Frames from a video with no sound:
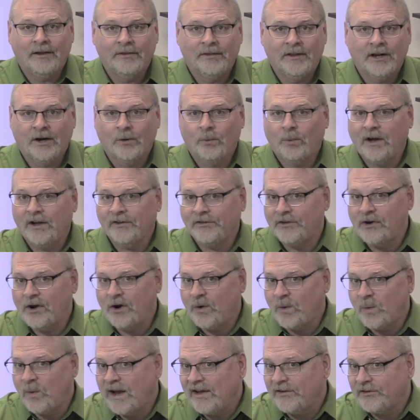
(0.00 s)
There was no
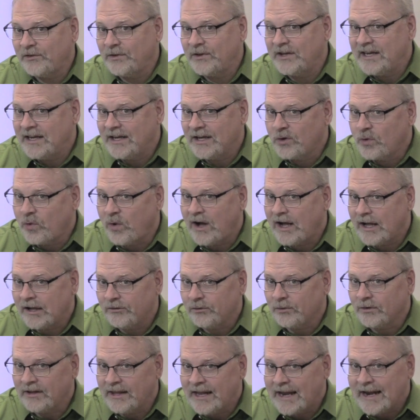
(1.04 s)
Wesleyan
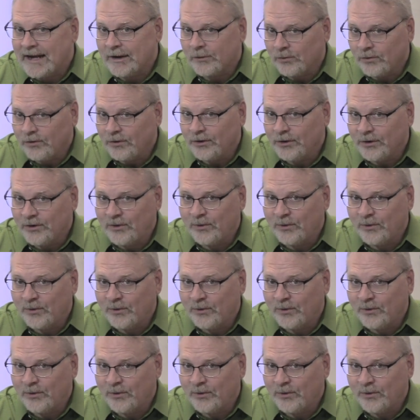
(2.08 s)
quadrilateral,